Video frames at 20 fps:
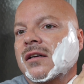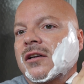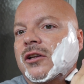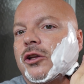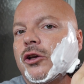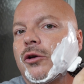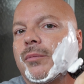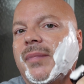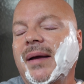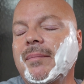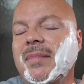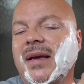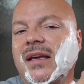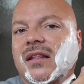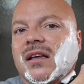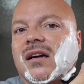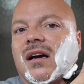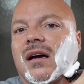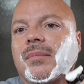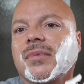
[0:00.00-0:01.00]
You may be
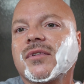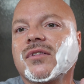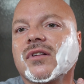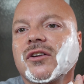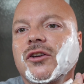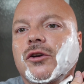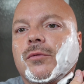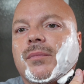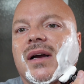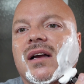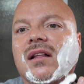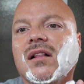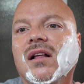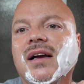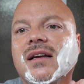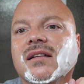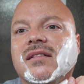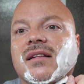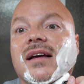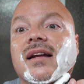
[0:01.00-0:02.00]
the opposite. You may
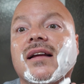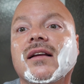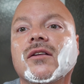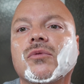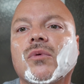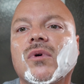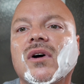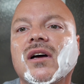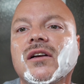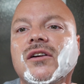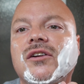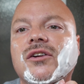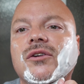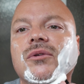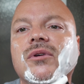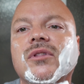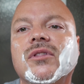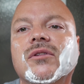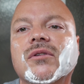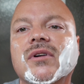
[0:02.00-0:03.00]
like settings one,
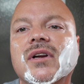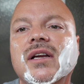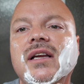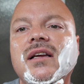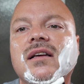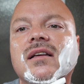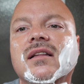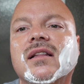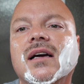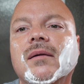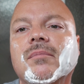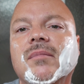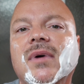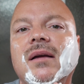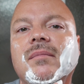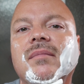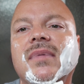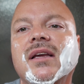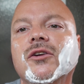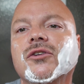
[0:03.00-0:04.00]
two, and three, and that
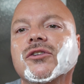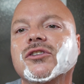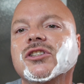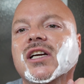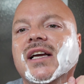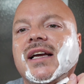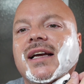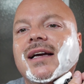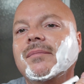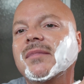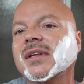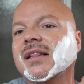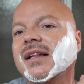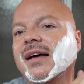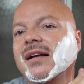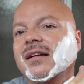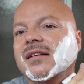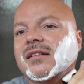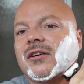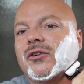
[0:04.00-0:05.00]
might be your jam, and
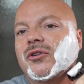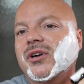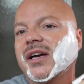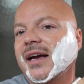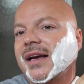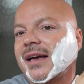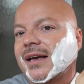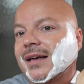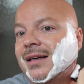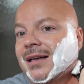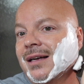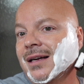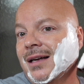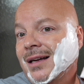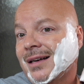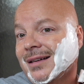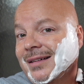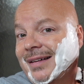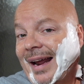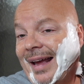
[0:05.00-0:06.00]
that is okay.
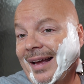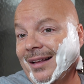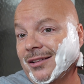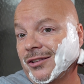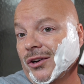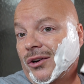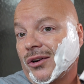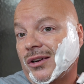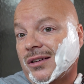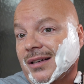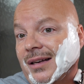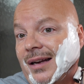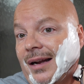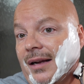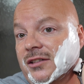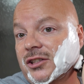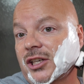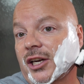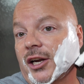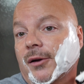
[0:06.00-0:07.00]
Dance on to
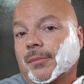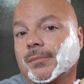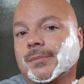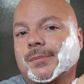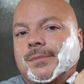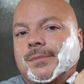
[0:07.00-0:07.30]
that jam.